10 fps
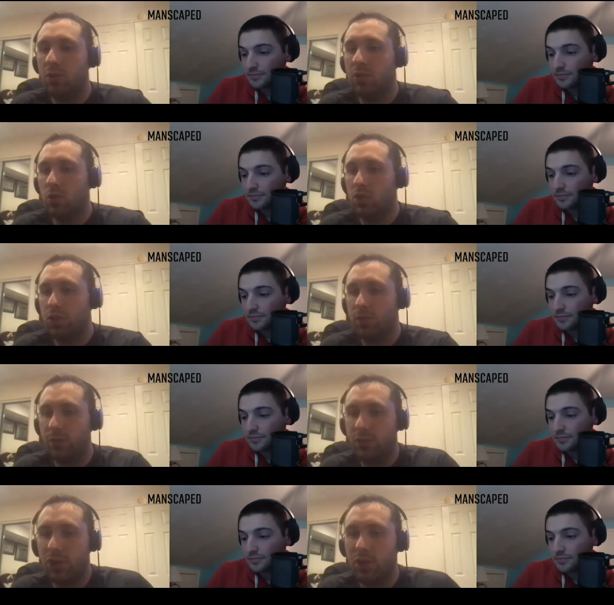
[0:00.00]
Speaker 1: towards your
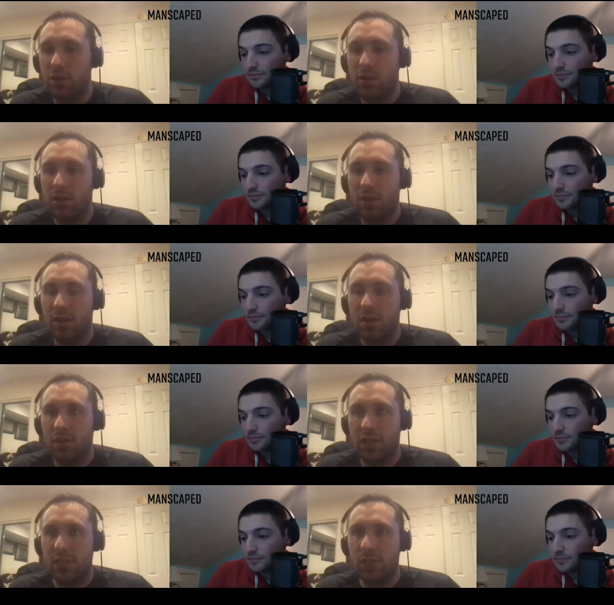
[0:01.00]
future.
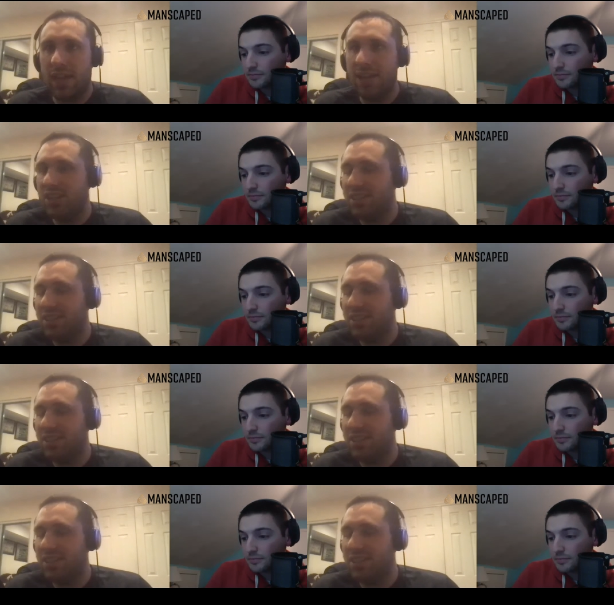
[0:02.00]
Like, you signed Jason